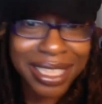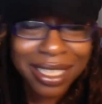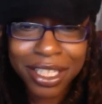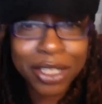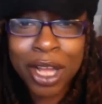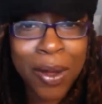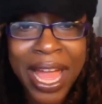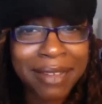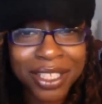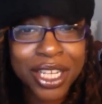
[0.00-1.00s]
You don't
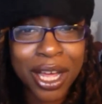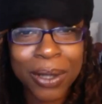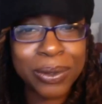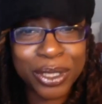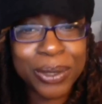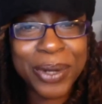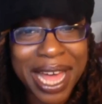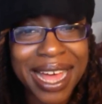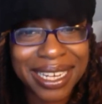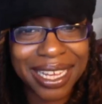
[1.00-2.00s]
have to go to
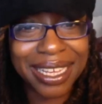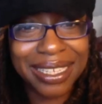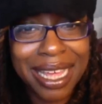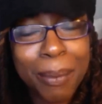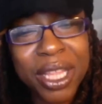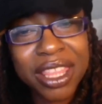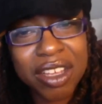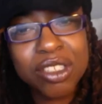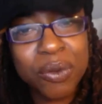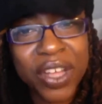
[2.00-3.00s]
Ghana. But
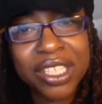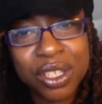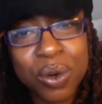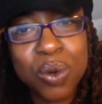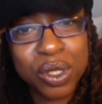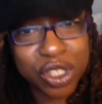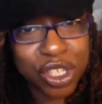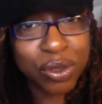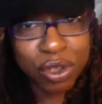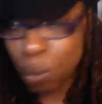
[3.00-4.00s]
those of us who
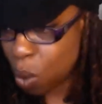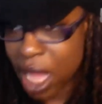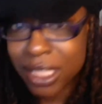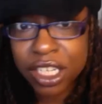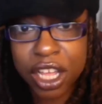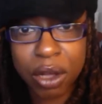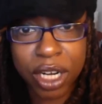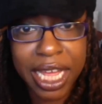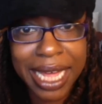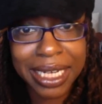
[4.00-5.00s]
want to go
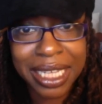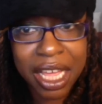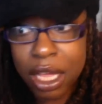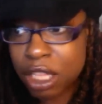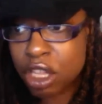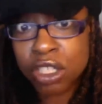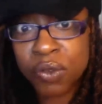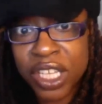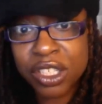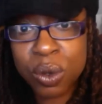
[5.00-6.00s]
to Ghana, those
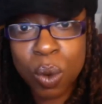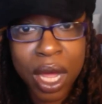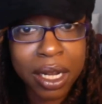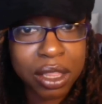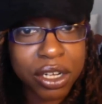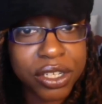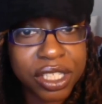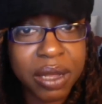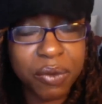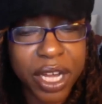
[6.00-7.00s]
of us who want to learn
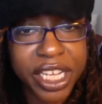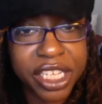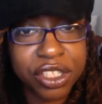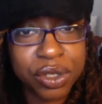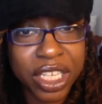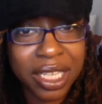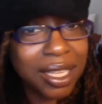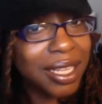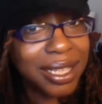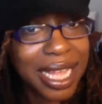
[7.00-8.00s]
some of our history,
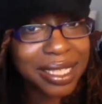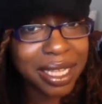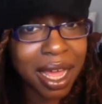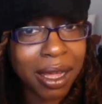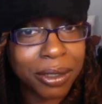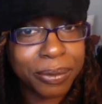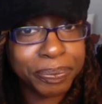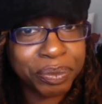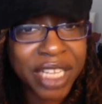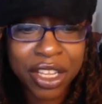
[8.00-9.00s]
let's go.
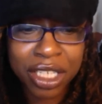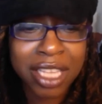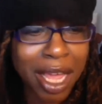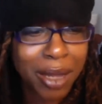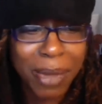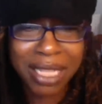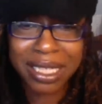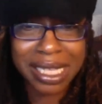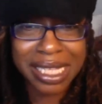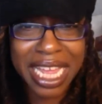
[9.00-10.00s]
Now you're talking about
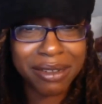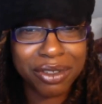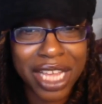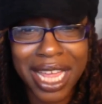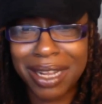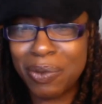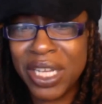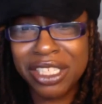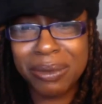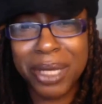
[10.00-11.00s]
the slave trade and
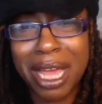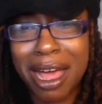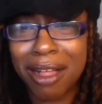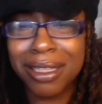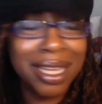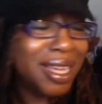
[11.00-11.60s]
we should be all